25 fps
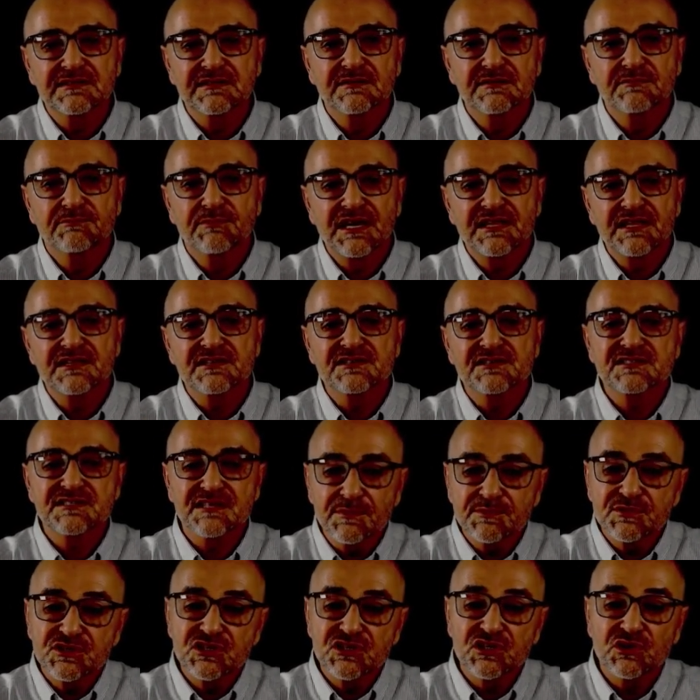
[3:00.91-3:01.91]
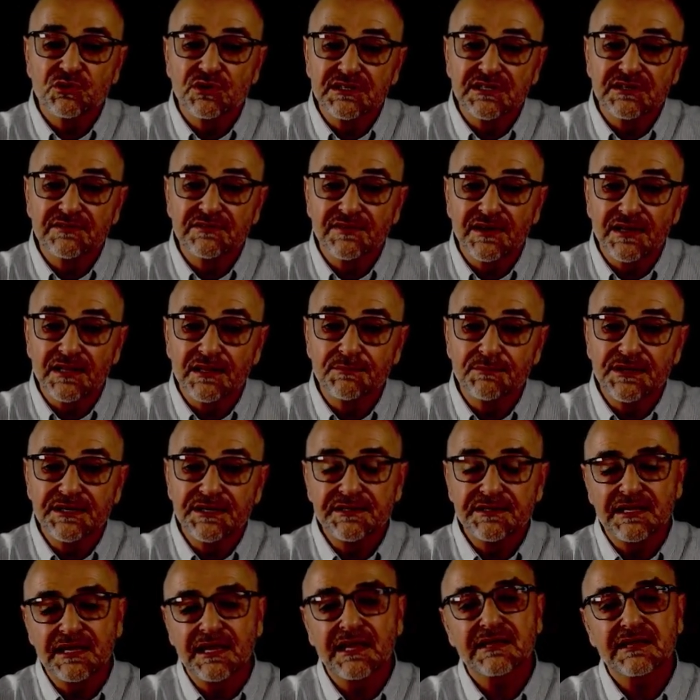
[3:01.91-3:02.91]
by the subsequent development
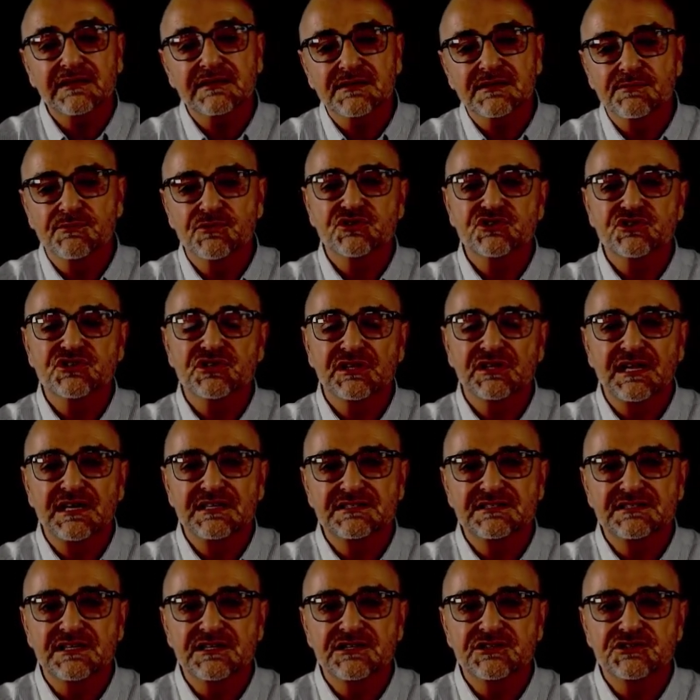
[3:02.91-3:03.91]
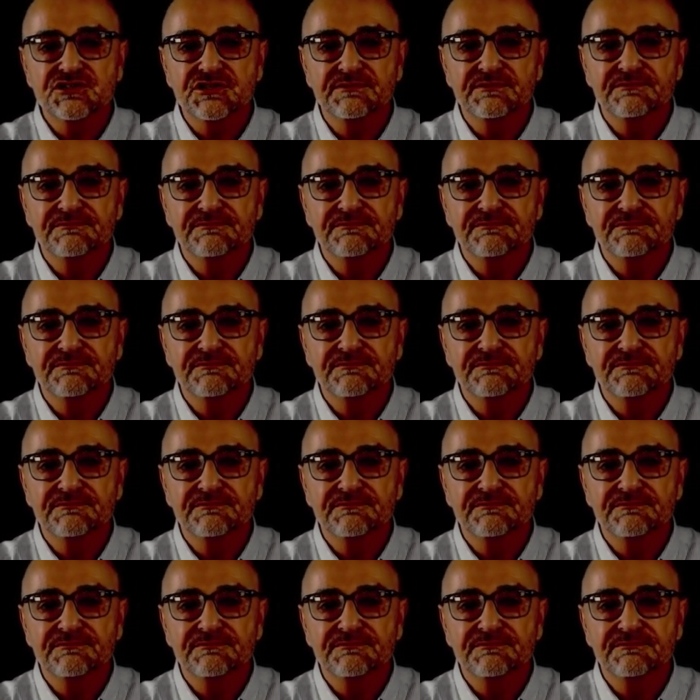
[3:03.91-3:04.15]
and commercialization